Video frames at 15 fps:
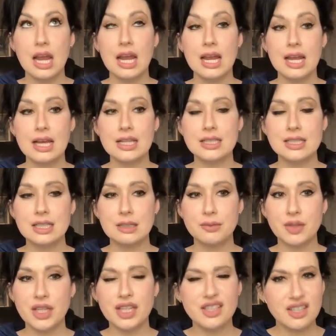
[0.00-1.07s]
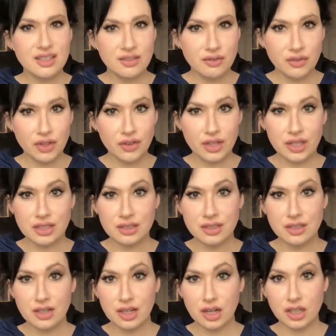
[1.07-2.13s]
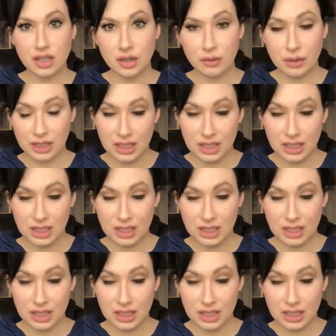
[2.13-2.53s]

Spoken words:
And he didn't feel that, you know,